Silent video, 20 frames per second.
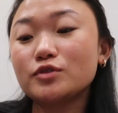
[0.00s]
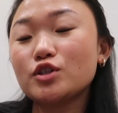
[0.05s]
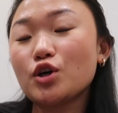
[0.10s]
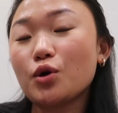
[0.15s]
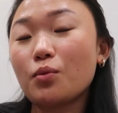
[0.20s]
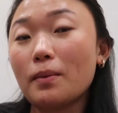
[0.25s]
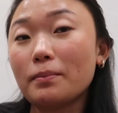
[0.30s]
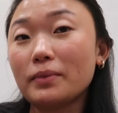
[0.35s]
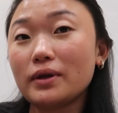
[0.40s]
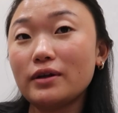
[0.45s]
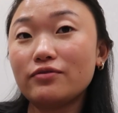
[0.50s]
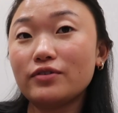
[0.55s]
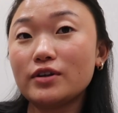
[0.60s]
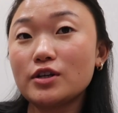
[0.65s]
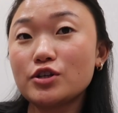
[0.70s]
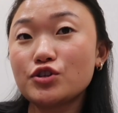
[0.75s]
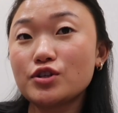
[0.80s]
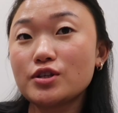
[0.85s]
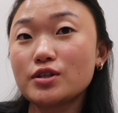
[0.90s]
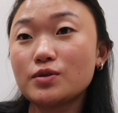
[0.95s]
So I'm gonna
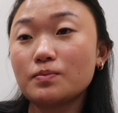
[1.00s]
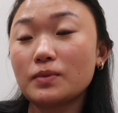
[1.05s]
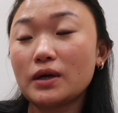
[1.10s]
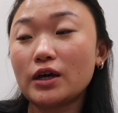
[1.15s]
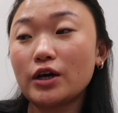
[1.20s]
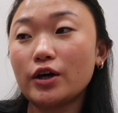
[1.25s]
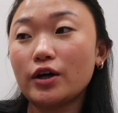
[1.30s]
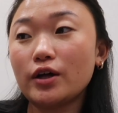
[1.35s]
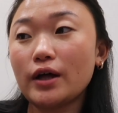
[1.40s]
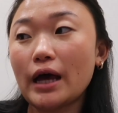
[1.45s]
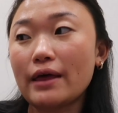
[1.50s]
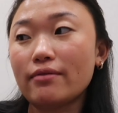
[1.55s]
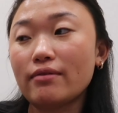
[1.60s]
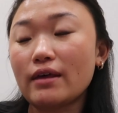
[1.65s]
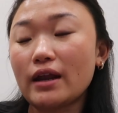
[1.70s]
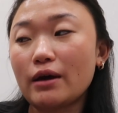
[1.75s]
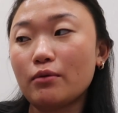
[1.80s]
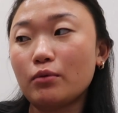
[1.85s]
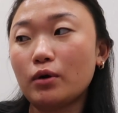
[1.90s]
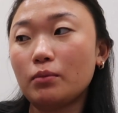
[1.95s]
finish this meal and
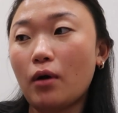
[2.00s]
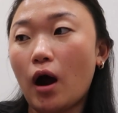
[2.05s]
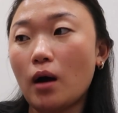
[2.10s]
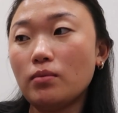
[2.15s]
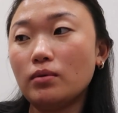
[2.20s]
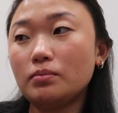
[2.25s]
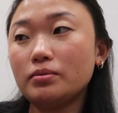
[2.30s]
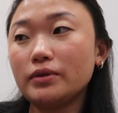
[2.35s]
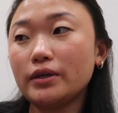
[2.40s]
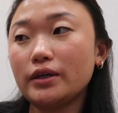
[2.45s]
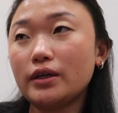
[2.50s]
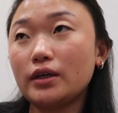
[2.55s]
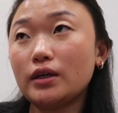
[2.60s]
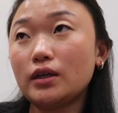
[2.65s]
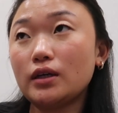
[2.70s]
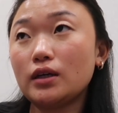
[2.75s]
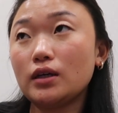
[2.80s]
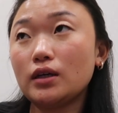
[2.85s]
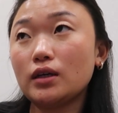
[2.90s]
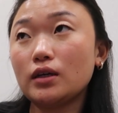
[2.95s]
then I will
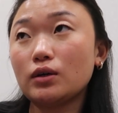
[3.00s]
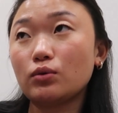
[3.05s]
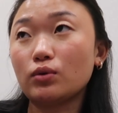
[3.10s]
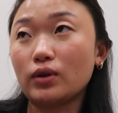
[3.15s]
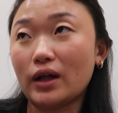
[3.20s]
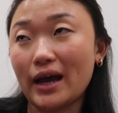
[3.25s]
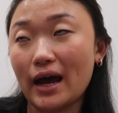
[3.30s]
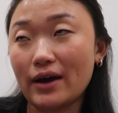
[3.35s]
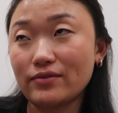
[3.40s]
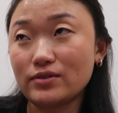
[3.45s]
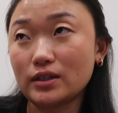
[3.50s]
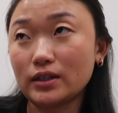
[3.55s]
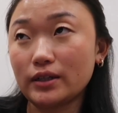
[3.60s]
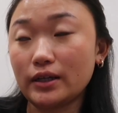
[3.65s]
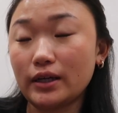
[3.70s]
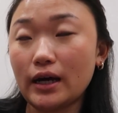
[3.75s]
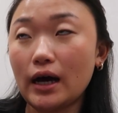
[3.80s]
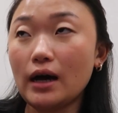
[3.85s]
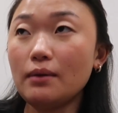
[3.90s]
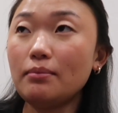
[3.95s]
probably, well, I have to
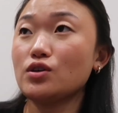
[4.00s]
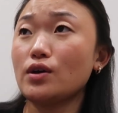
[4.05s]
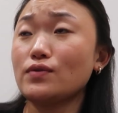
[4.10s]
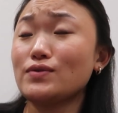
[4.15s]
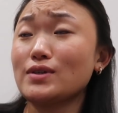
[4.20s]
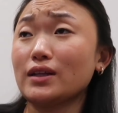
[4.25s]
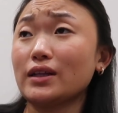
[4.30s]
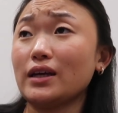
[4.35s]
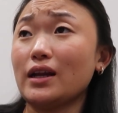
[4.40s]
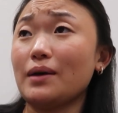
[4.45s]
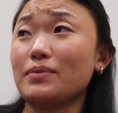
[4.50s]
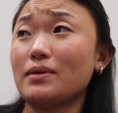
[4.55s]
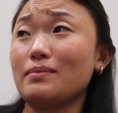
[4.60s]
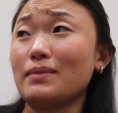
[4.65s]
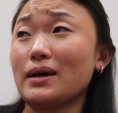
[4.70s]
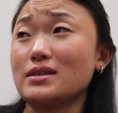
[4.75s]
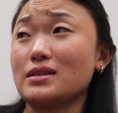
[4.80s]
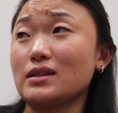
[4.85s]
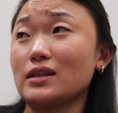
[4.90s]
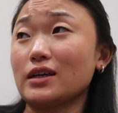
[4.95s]
clean up. So I have to clean up the
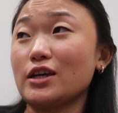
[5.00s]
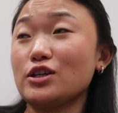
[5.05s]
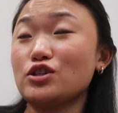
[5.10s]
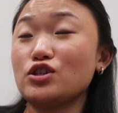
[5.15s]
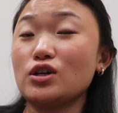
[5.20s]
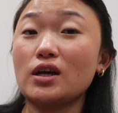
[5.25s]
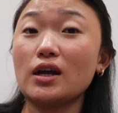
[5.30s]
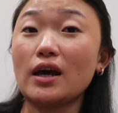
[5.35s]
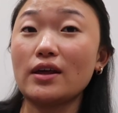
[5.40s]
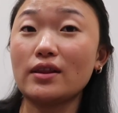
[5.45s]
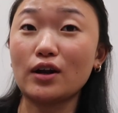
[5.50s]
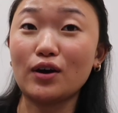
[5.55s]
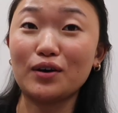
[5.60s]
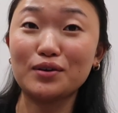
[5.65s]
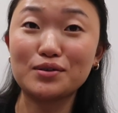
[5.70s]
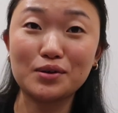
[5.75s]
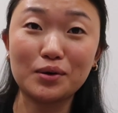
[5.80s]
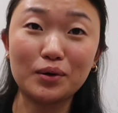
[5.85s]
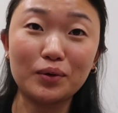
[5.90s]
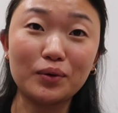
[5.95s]
mess in the kitchen and then
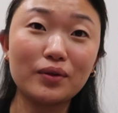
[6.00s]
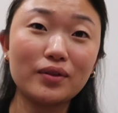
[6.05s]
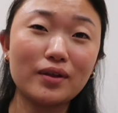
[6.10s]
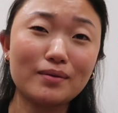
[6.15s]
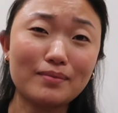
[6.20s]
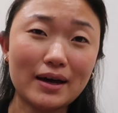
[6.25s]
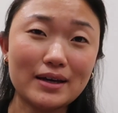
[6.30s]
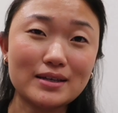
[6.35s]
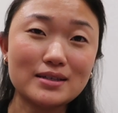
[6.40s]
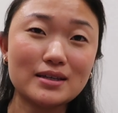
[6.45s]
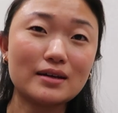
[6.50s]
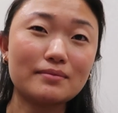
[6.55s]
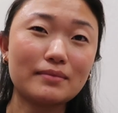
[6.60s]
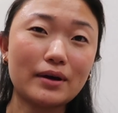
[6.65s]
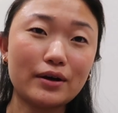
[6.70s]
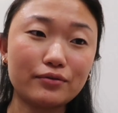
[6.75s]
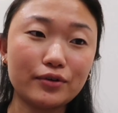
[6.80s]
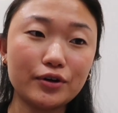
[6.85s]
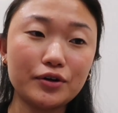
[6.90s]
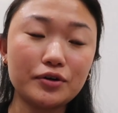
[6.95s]
also the mess in my
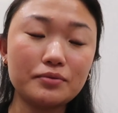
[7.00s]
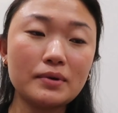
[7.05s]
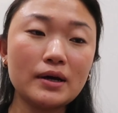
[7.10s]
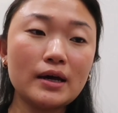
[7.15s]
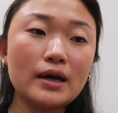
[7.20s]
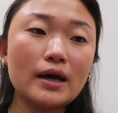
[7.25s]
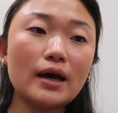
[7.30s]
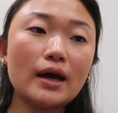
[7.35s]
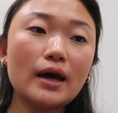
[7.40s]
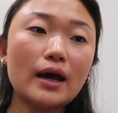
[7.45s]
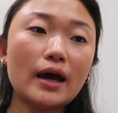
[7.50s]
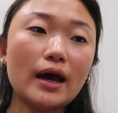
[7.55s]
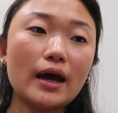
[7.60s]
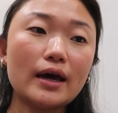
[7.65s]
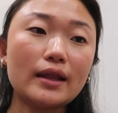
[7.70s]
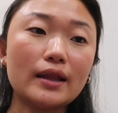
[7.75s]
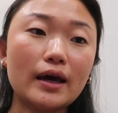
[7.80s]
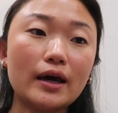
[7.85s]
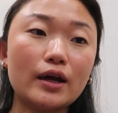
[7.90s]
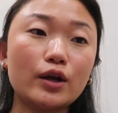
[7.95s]
room,
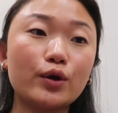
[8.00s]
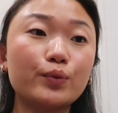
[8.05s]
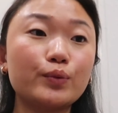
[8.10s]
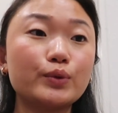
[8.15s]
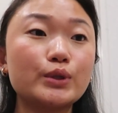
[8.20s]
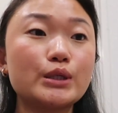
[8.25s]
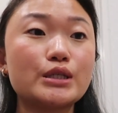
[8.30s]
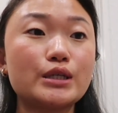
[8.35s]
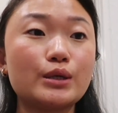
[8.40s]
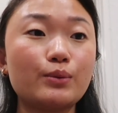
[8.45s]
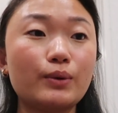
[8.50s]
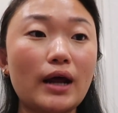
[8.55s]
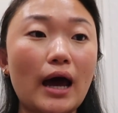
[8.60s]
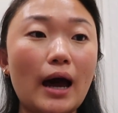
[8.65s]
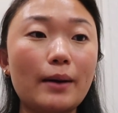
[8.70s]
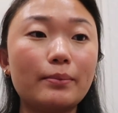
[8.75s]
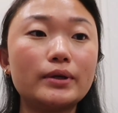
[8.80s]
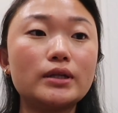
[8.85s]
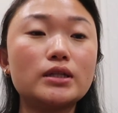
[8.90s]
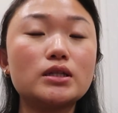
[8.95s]
and then we'll see what
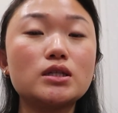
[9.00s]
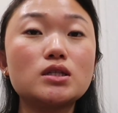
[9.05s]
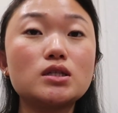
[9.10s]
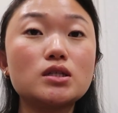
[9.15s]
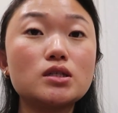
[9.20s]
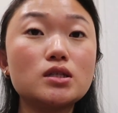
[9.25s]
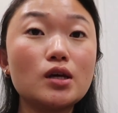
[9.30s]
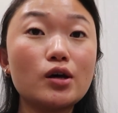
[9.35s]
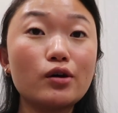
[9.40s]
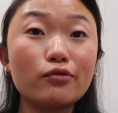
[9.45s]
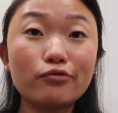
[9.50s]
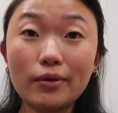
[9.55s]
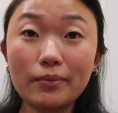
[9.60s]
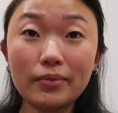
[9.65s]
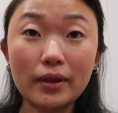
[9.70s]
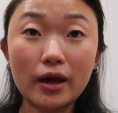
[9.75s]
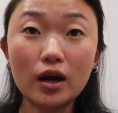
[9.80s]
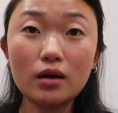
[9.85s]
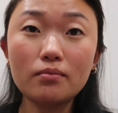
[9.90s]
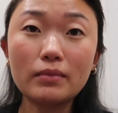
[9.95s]
happens from
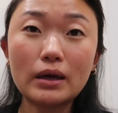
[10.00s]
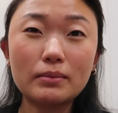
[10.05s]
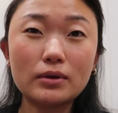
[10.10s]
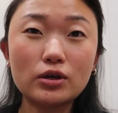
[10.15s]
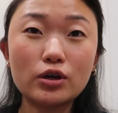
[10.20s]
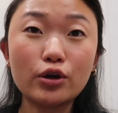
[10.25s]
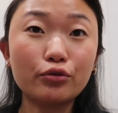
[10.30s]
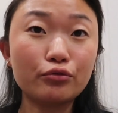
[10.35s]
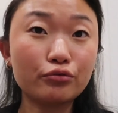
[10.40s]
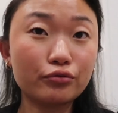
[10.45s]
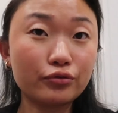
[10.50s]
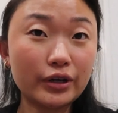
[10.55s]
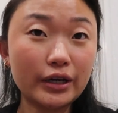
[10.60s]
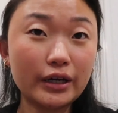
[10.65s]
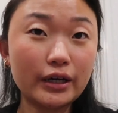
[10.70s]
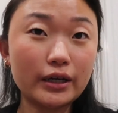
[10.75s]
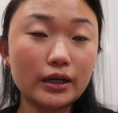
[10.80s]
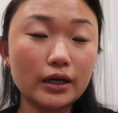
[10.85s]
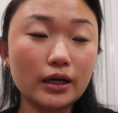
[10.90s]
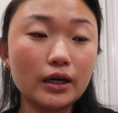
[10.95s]
there. Maybe
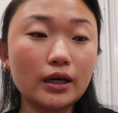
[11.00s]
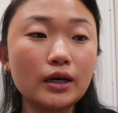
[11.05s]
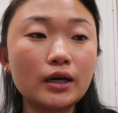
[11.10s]
read